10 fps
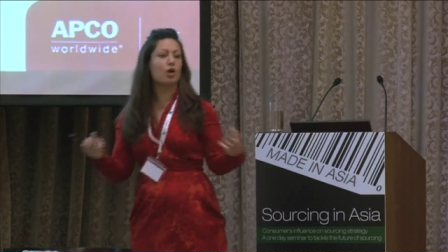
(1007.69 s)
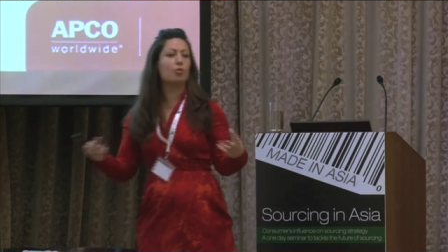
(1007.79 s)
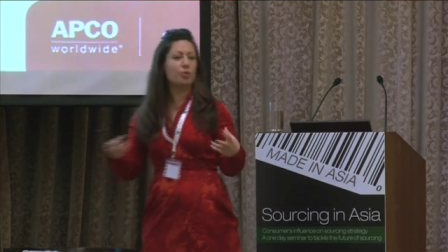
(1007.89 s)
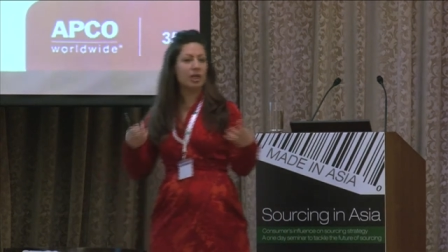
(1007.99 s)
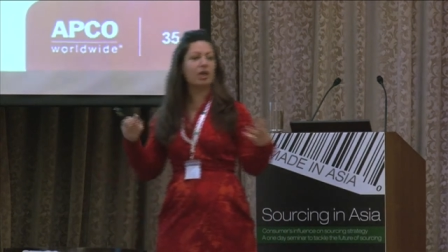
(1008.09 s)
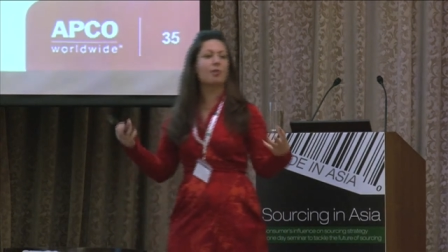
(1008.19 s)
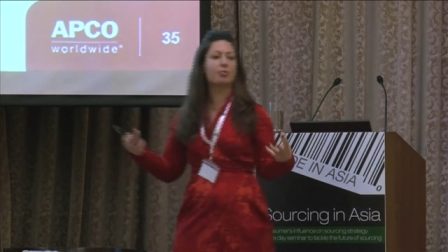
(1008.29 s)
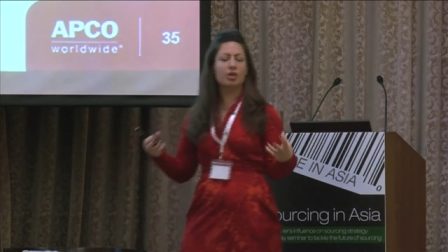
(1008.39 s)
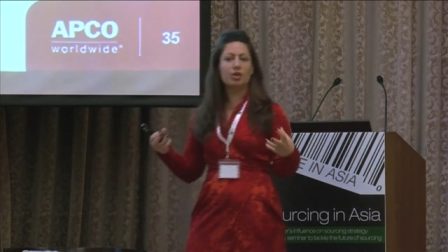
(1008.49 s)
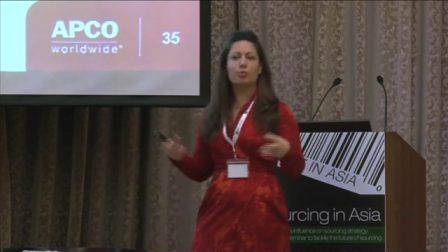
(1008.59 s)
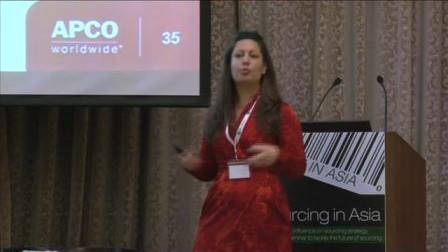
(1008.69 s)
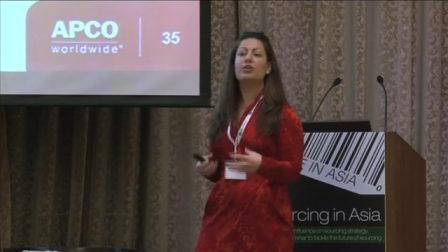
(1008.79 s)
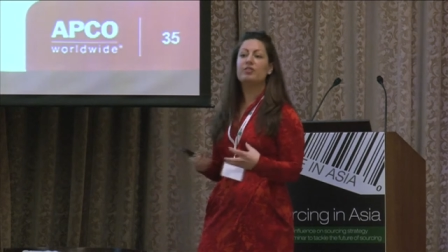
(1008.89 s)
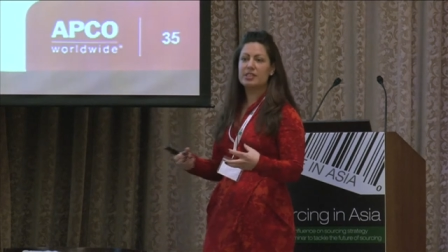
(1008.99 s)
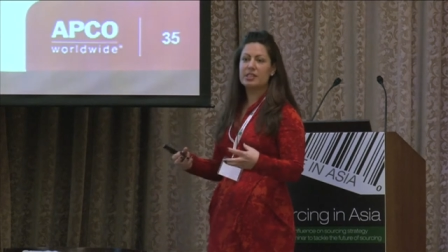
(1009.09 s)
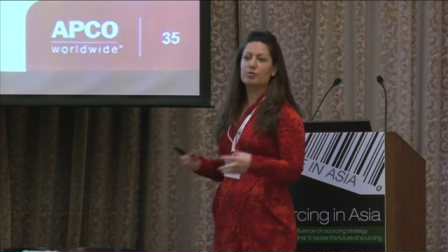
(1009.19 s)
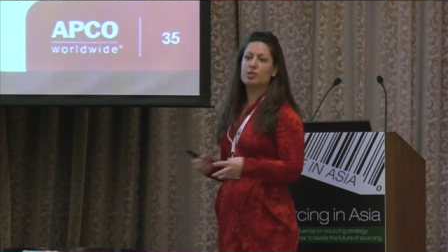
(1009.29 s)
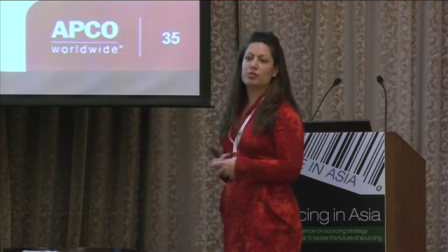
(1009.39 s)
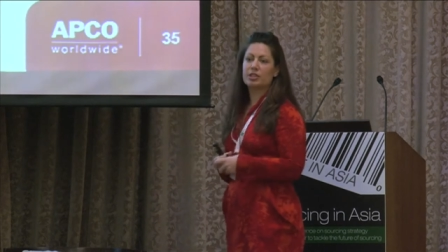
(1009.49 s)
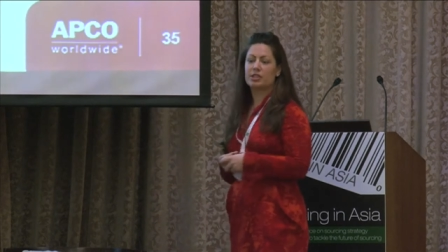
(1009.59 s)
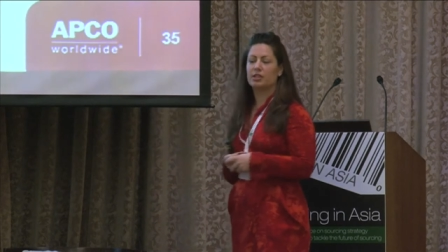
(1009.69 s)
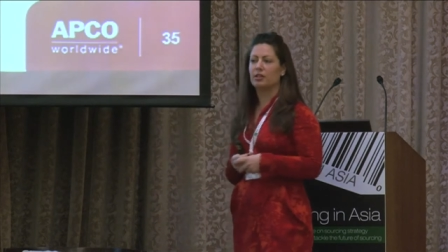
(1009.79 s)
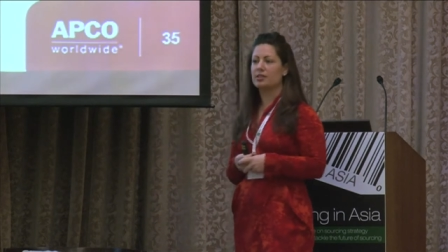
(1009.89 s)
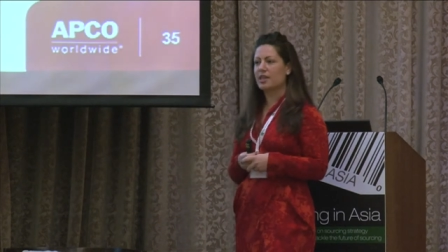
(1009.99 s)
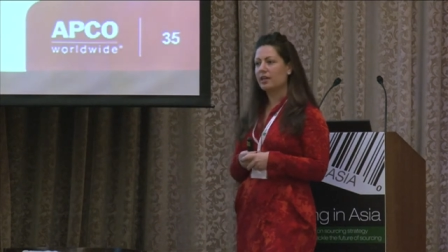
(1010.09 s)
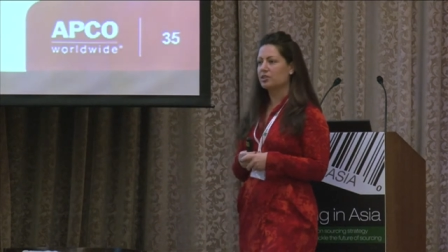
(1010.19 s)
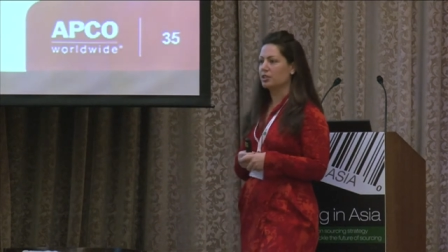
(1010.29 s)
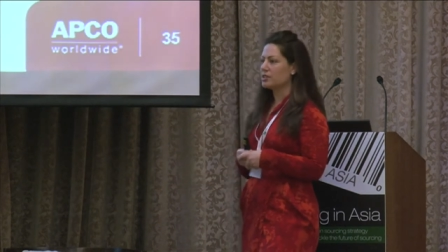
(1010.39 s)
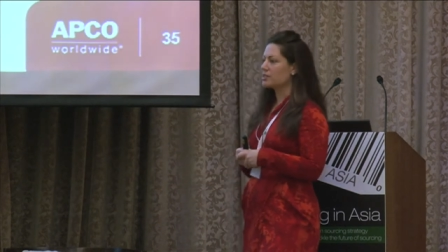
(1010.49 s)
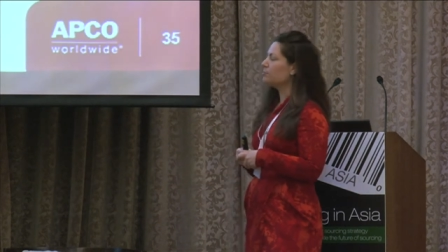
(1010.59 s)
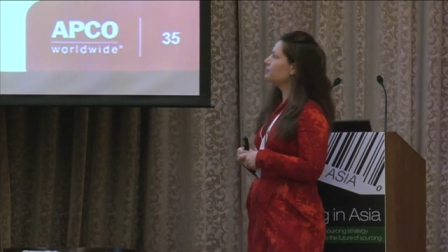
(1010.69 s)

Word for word: Opening up previously restricted sectors.